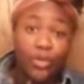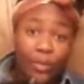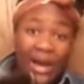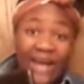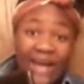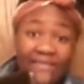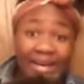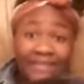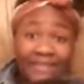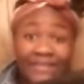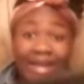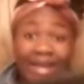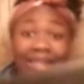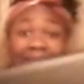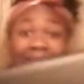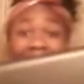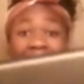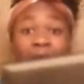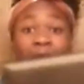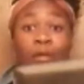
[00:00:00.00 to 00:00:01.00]
Wi-Fi
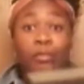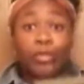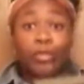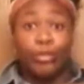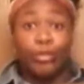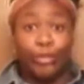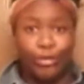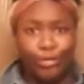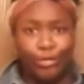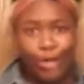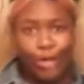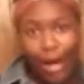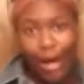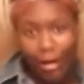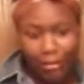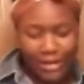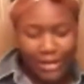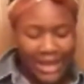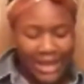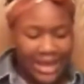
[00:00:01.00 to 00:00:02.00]
finally came through.
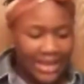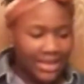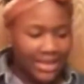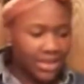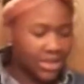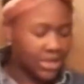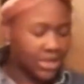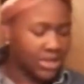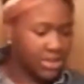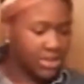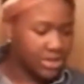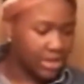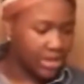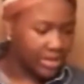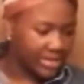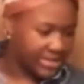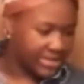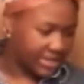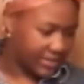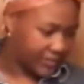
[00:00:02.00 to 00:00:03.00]
Okay. So
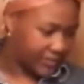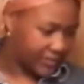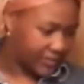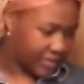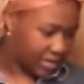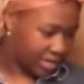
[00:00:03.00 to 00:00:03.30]
let's see.